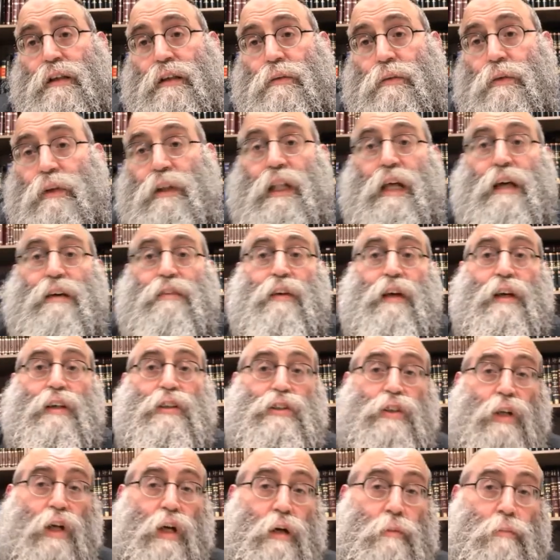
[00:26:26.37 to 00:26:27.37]
We love our
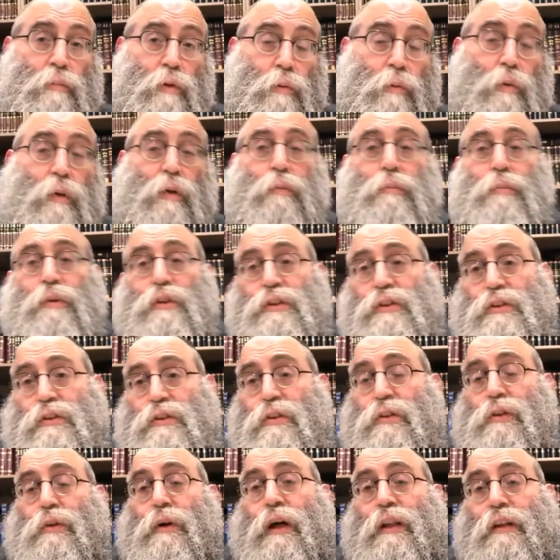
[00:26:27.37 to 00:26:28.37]
job, but we're ambitious to
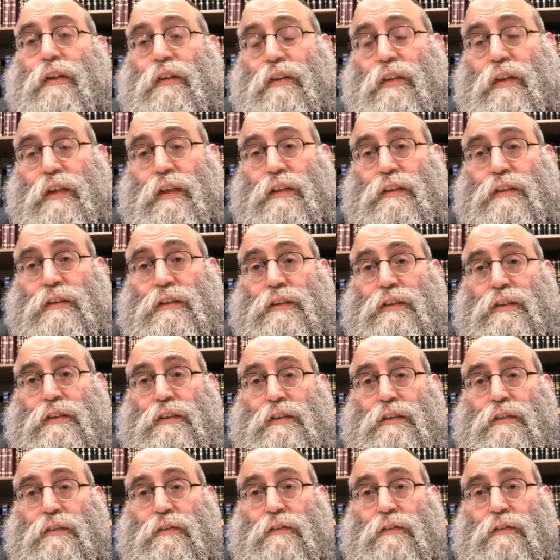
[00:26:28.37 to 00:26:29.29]
do other things.